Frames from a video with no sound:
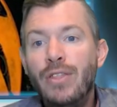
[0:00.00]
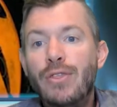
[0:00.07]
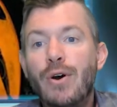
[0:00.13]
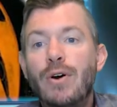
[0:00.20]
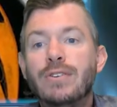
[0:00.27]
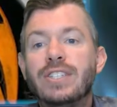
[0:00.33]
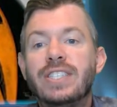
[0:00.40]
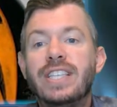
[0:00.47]

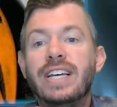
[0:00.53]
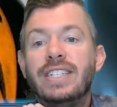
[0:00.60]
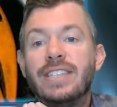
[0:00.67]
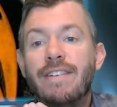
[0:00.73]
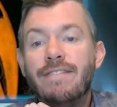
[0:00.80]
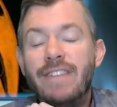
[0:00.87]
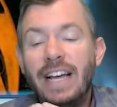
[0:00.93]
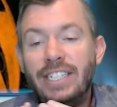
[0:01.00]
those things
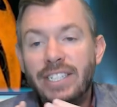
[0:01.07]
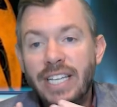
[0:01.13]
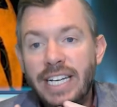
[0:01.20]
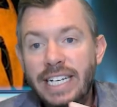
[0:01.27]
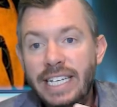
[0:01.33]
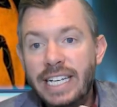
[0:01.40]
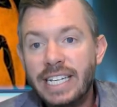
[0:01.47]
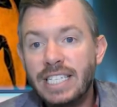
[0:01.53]
eventually
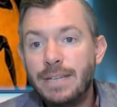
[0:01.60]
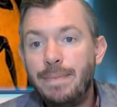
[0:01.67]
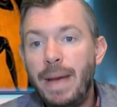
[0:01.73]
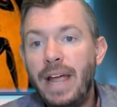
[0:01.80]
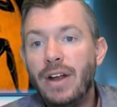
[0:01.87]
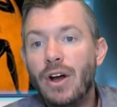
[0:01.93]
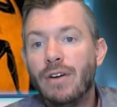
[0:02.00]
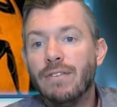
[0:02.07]

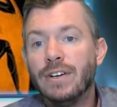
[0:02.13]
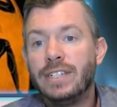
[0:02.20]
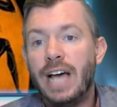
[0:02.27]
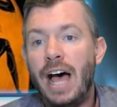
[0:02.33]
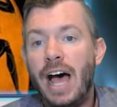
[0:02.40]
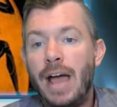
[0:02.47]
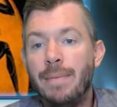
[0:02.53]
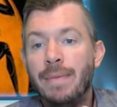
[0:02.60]
dissipate over
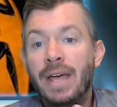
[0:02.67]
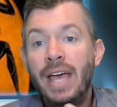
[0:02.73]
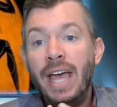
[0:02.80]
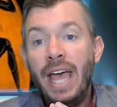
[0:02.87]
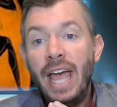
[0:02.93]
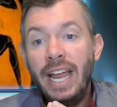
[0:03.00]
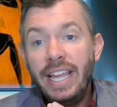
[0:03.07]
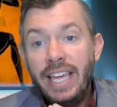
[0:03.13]
time
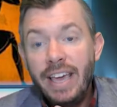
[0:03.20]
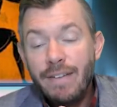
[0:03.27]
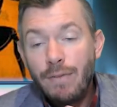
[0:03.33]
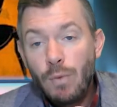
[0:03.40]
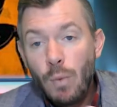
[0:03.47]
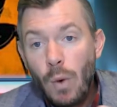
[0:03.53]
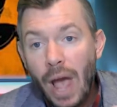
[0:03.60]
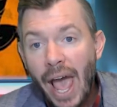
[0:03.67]
and give
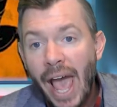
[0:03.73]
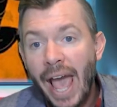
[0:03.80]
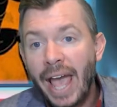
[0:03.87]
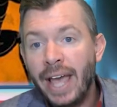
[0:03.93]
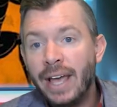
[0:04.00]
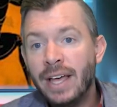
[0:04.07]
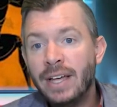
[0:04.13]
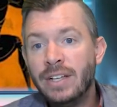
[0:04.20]

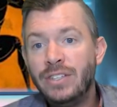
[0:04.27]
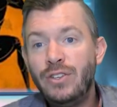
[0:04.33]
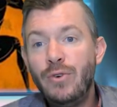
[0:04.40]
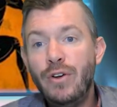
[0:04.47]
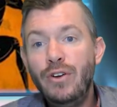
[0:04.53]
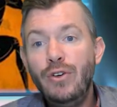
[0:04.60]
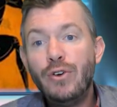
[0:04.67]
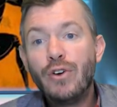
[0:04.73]
way to
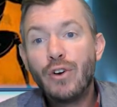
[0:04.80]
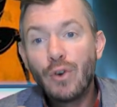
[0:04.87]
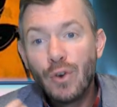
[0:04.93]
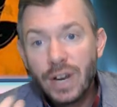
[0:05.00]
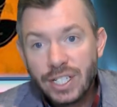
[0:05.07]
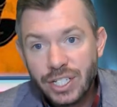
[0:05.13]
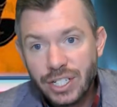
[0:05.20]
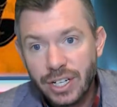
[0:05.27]
a new
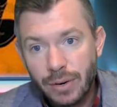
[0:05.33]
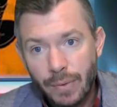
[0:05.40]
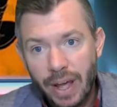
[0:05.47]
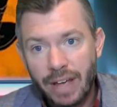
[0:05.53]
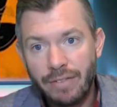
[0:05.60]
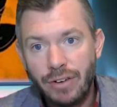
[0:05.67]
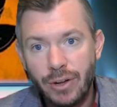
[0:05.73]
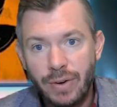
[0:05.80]
Christian
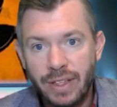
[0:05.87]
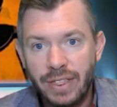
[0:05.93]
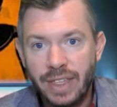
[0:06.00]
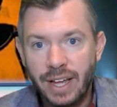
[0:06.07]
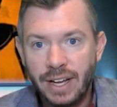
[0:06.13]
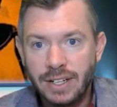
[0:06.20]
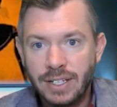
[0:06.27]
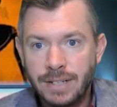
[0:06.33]
way of doing
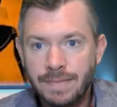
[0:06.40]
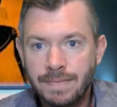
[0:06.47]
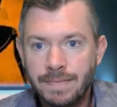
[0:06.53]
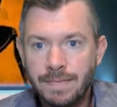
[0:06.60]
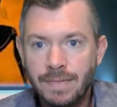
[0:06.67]
things.